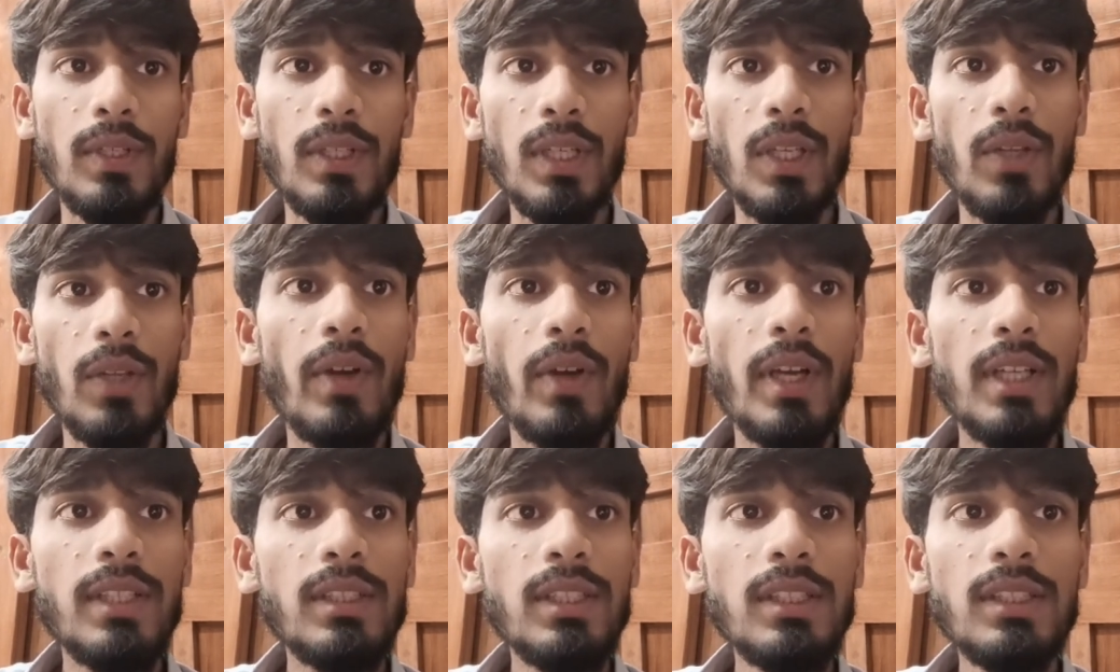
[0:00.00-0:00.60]

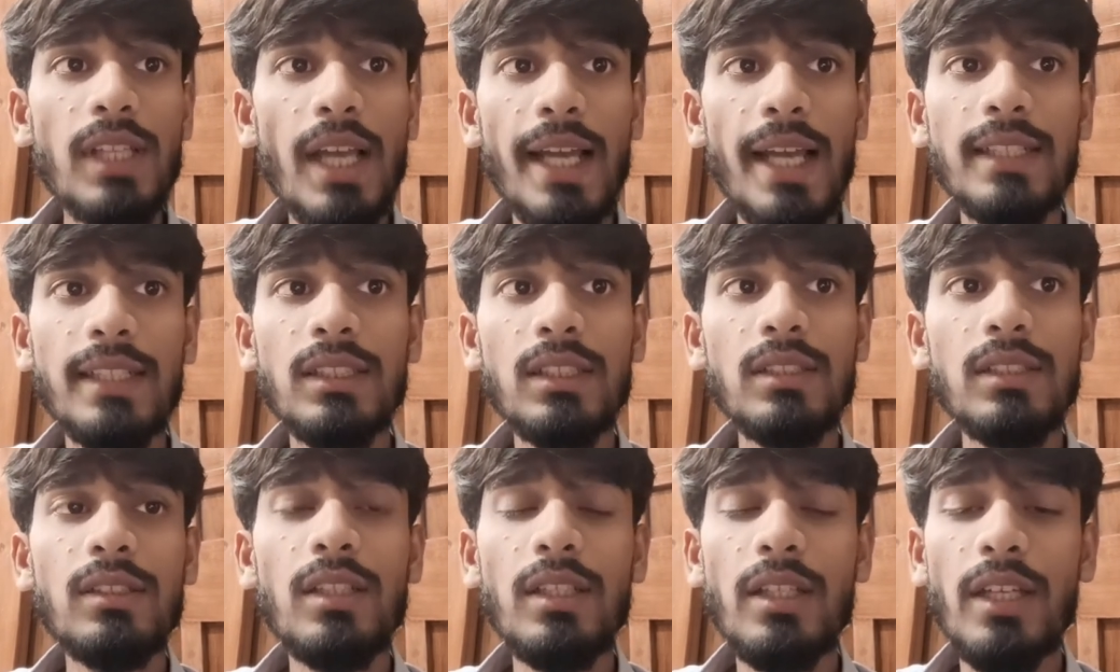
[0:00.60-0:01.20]
devices
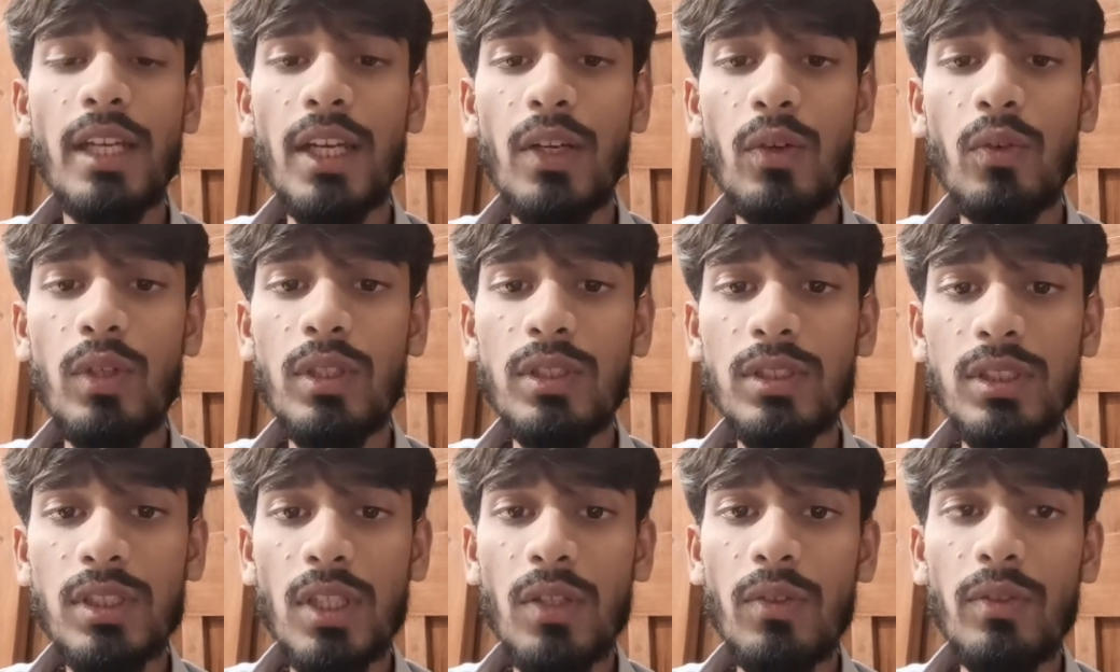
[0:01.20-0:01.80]
access the
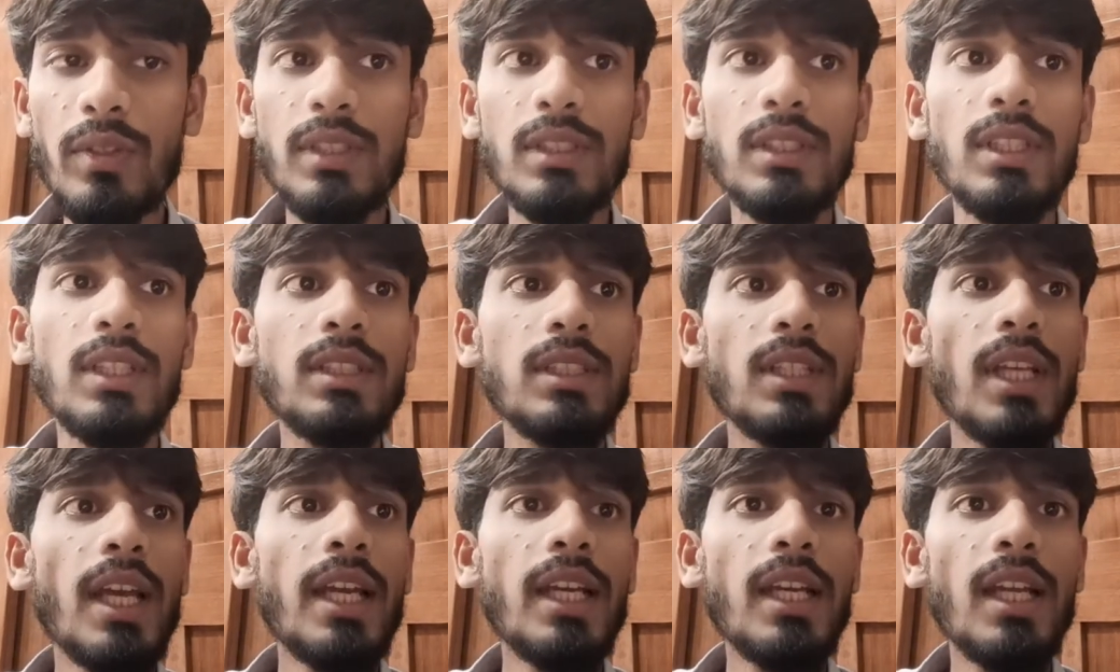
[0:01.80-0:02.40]
network
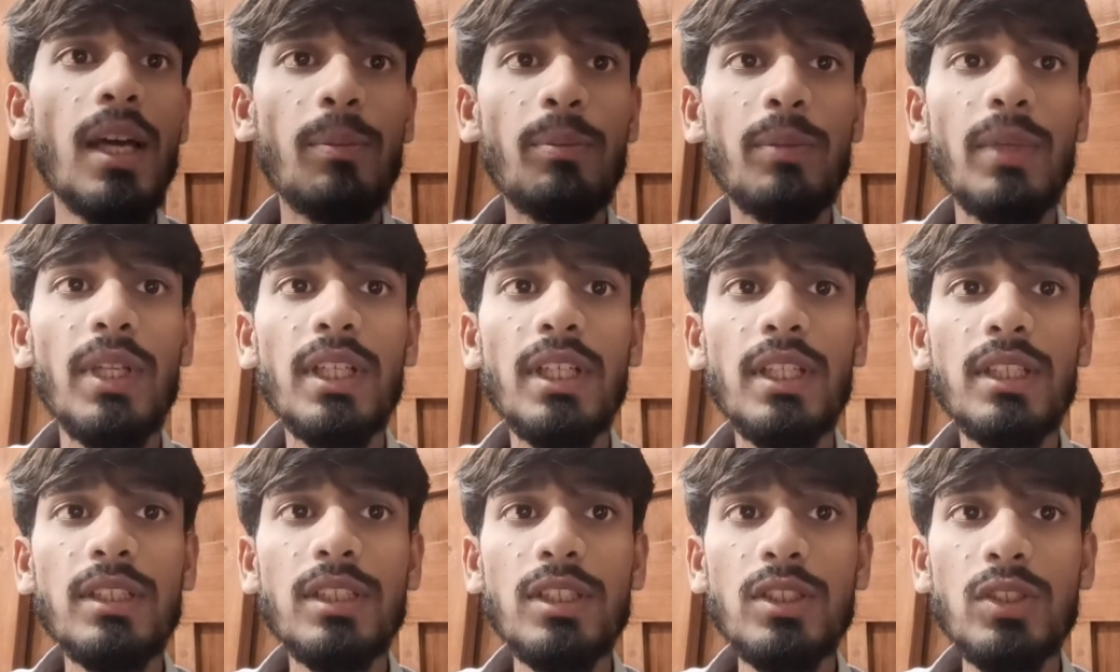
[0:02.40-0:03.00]
services and
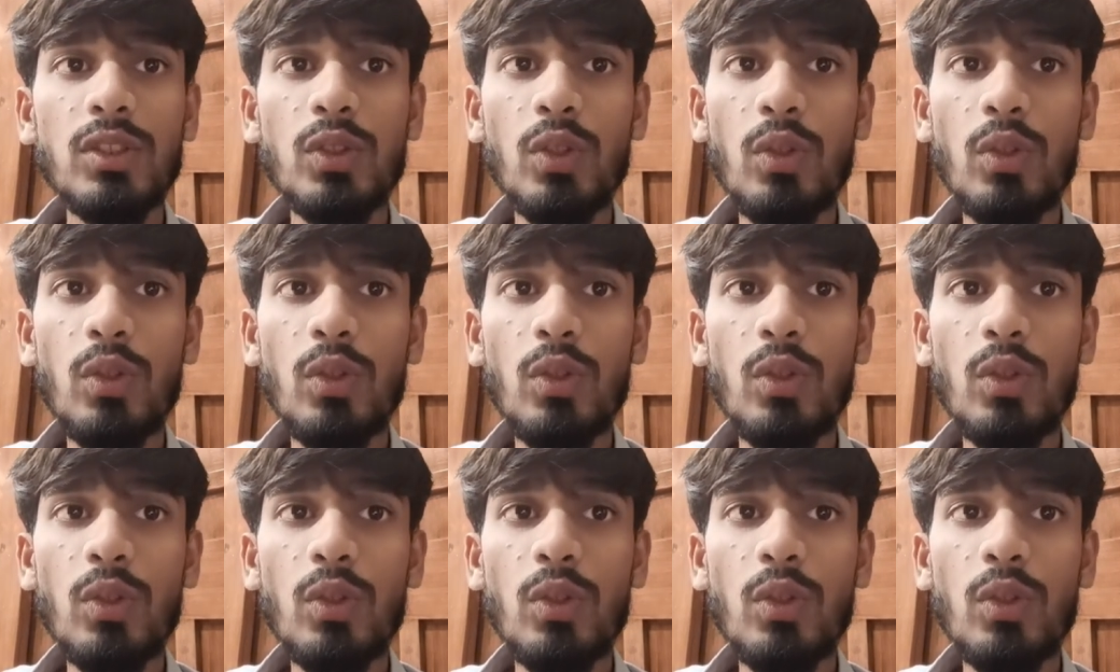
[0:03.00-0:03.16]
applications